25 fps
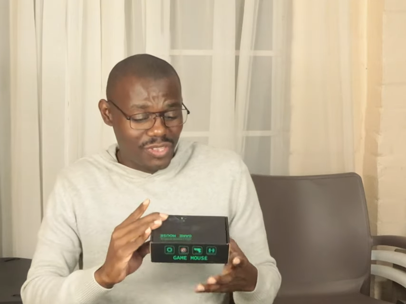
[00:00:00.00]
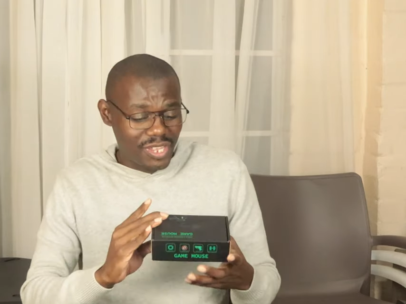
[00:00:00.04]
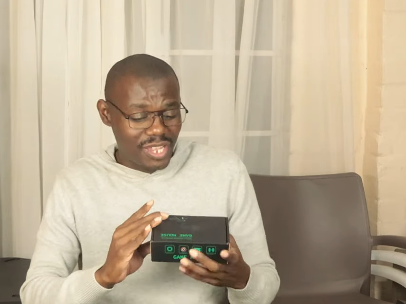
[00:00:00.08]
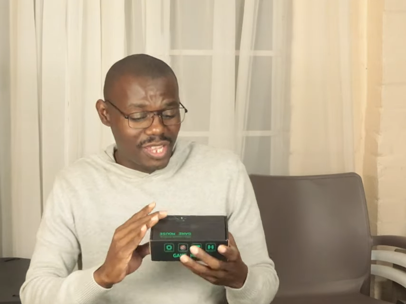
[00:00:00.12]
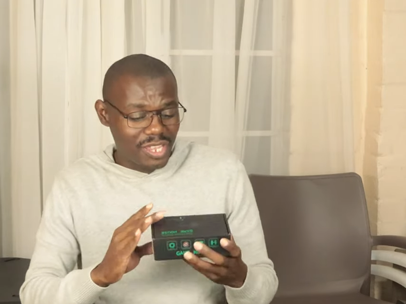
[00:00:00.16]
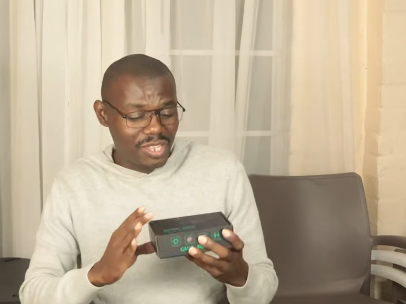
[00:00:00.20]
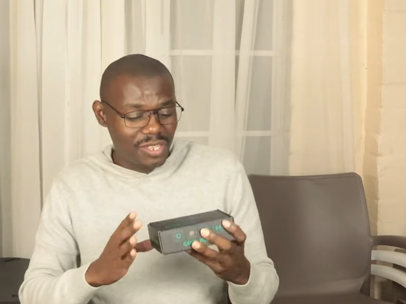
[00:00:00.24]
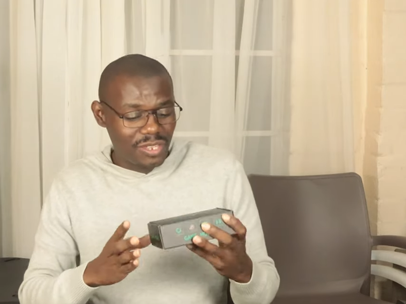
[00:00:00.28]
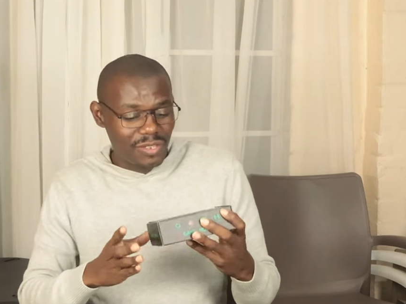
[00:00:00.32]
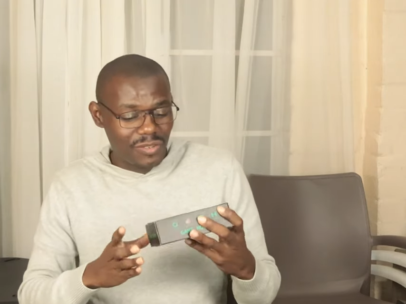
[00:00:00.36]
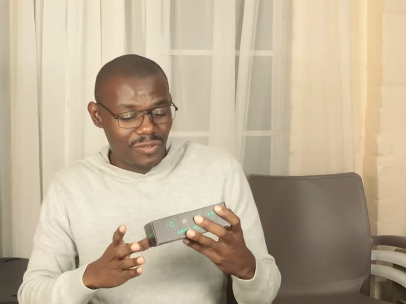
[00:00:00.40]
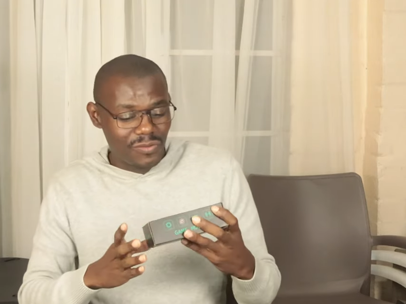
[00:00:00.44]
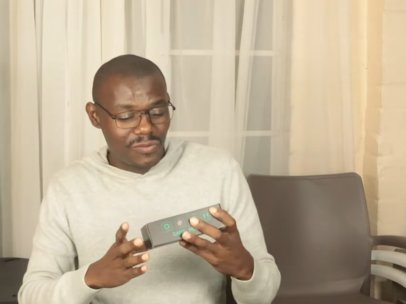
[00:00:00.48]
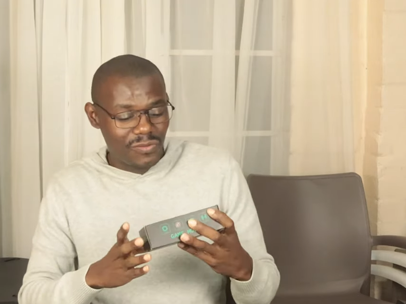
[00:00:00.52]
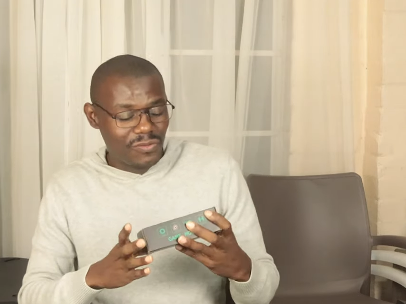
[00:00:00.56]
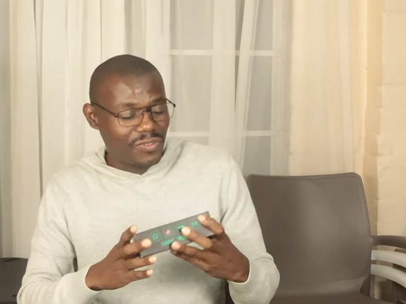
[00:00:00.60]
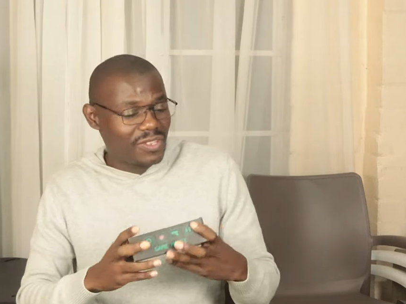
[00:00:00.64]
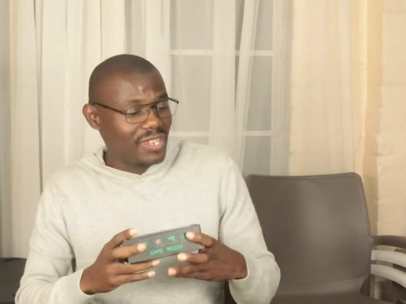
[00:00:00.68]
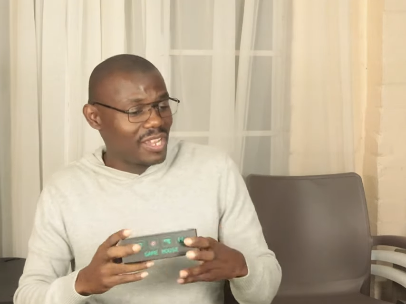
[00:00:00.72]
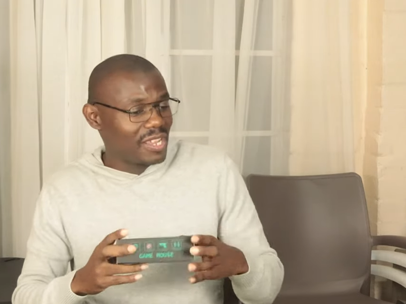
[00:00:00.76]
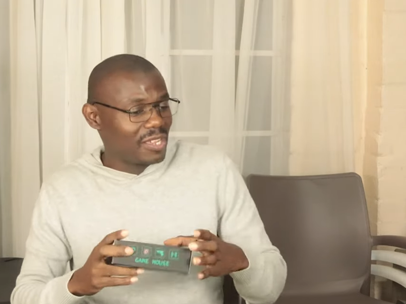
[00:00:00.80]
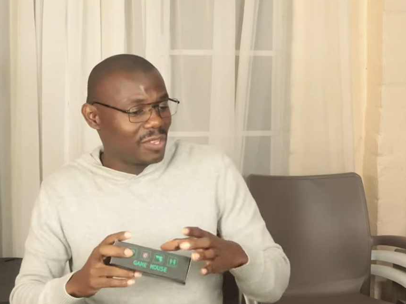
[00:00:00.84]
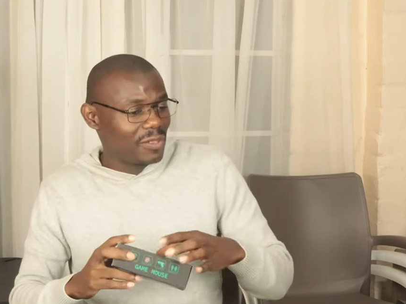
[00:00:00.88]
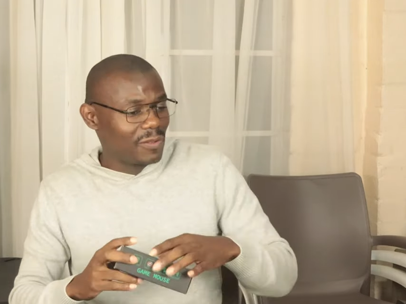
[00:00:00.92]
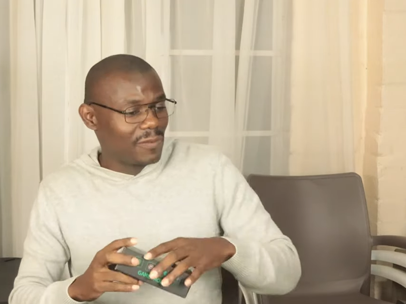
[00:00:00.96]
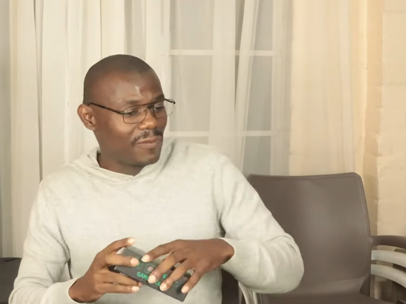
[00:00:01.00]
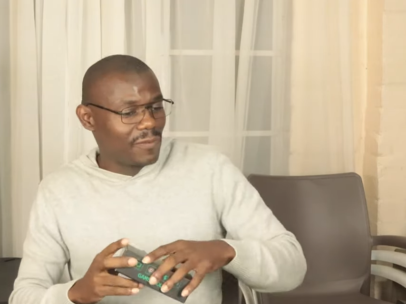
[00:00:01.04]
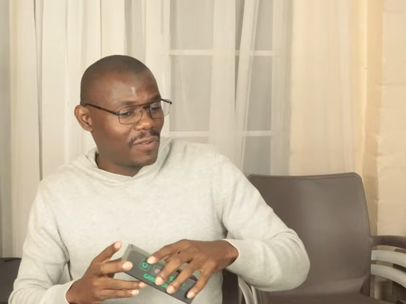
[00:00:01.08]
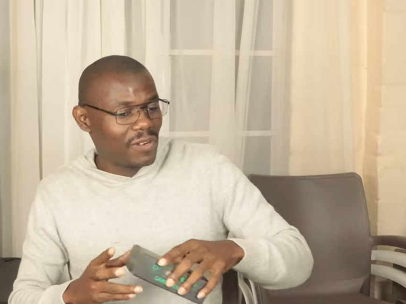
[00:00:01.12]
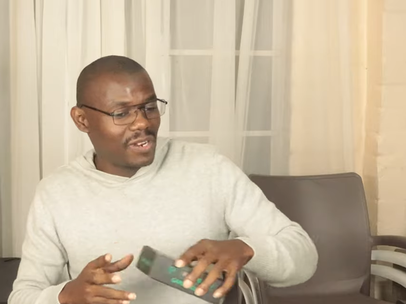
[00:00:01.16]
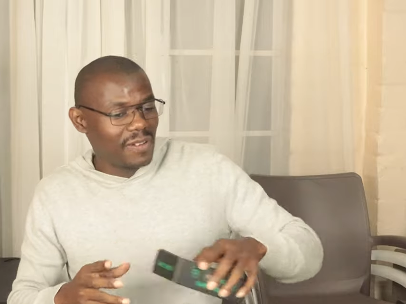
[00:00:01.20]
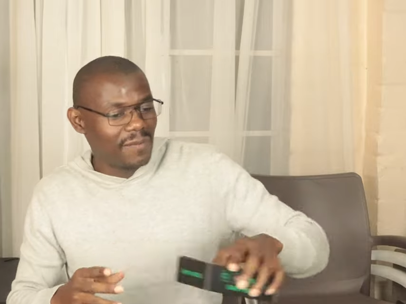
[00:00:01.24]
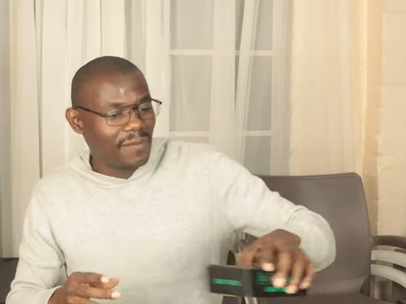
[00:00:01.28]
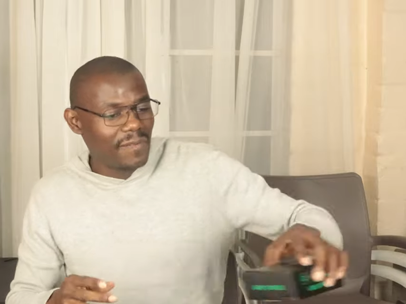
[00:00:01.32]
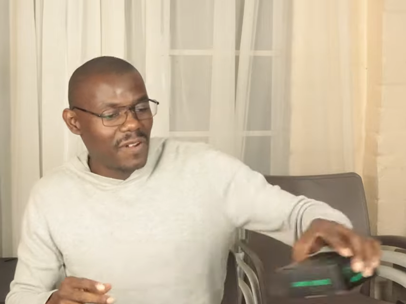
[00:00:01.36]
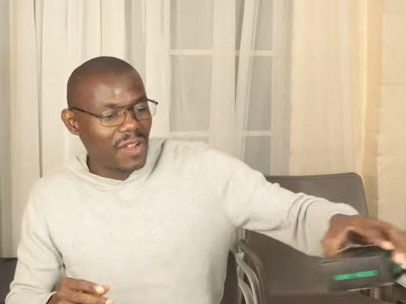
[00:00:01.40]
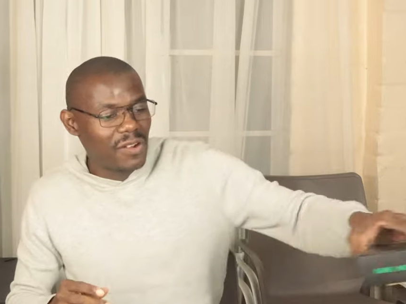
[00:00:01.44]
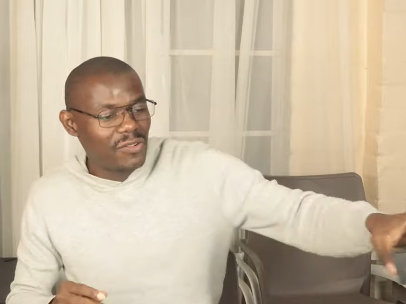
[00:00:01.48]
for
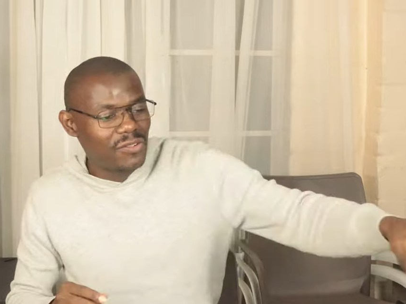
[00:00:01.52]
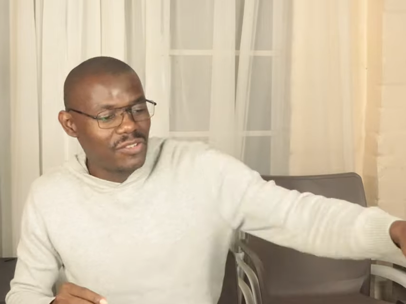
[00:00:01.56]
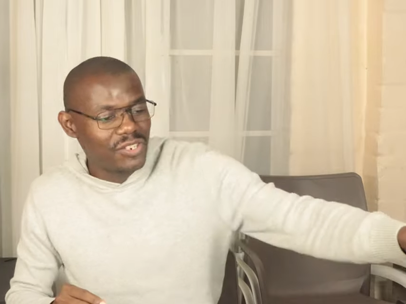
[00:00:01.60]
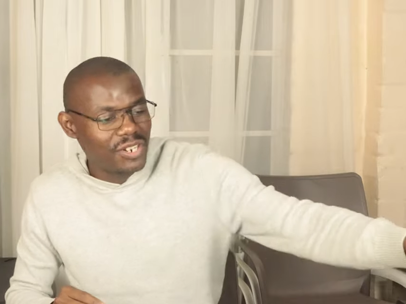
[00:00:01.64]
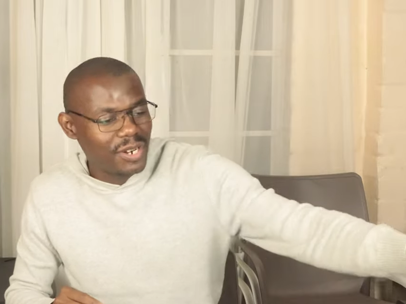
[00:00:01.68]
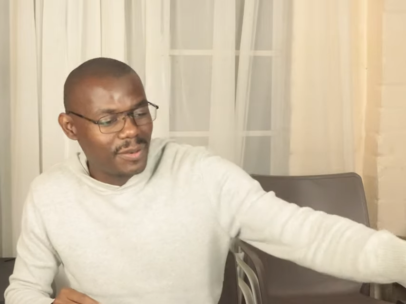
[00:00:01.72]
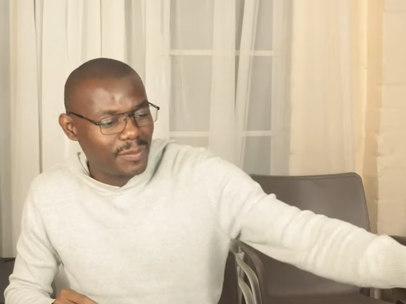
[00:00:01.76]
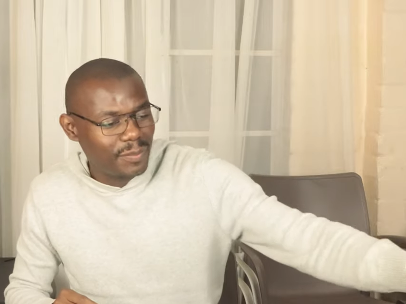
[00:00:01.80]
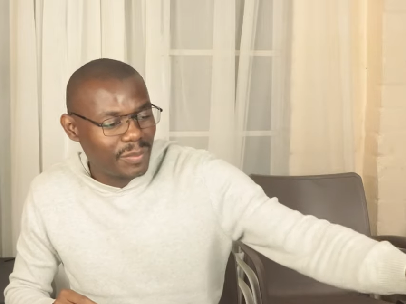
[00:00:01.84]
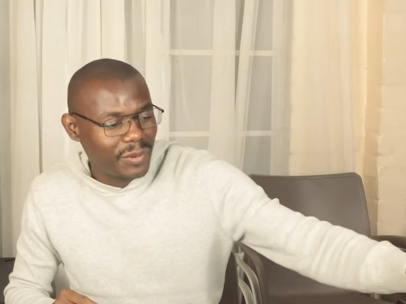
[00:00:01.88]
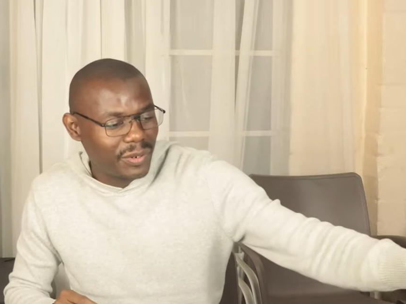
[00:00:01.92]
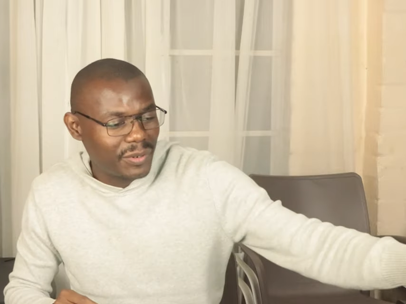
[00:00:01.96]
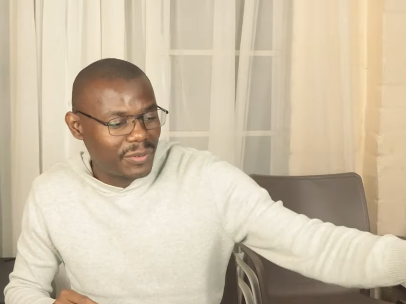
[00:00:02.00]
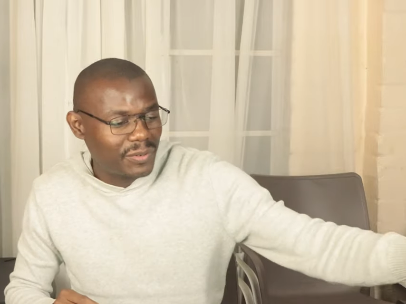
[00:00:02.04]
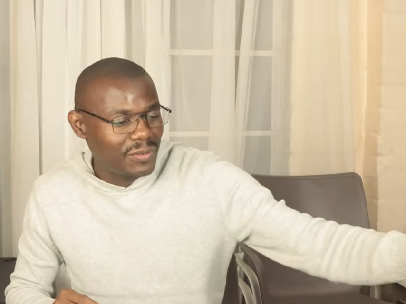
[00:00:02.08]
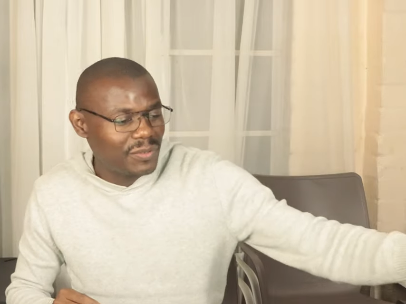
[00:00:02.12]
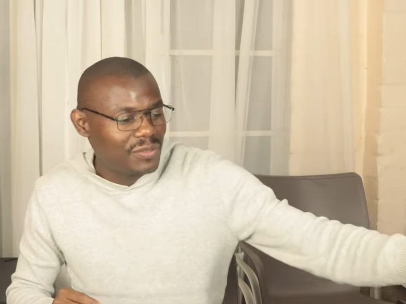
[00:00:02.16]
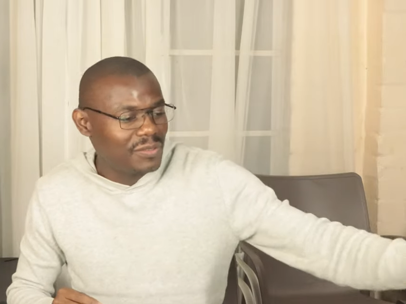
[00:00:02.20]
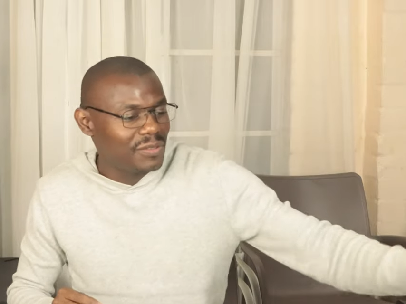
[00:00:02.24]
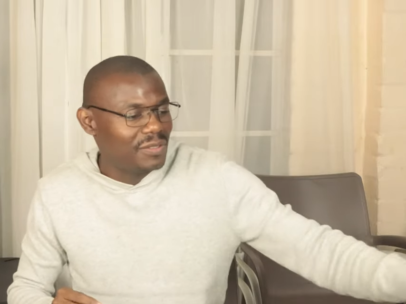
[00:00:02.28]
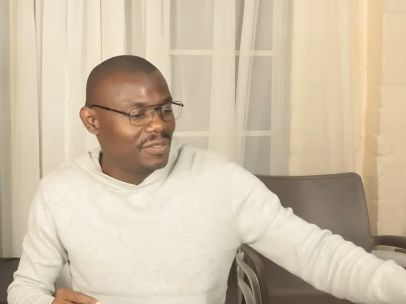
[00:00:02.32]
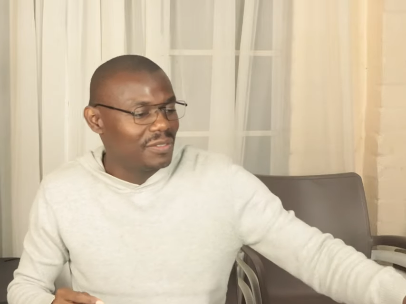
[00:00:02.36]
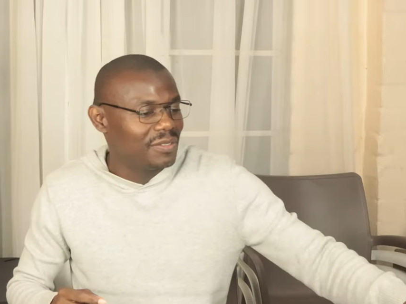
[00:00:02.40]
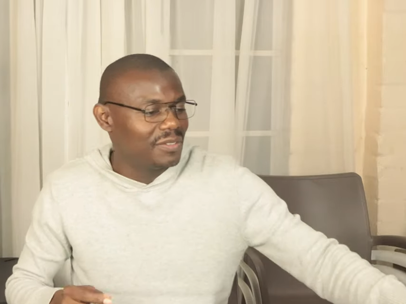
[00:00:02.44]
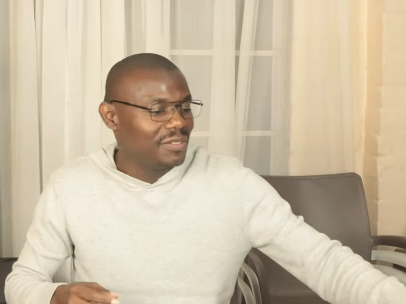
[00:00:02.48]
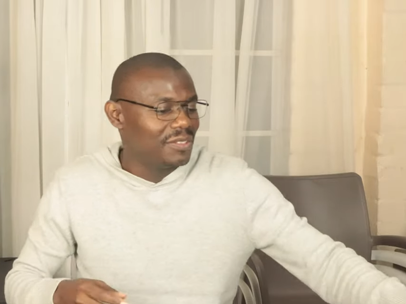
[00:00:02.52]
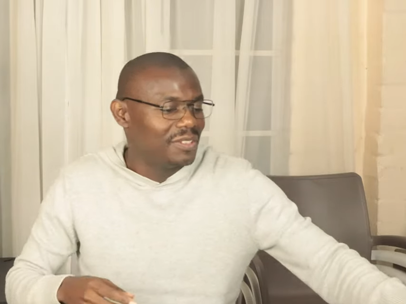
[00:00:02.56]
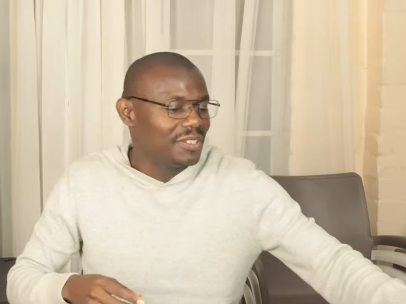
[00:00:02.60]
the voucher, bro.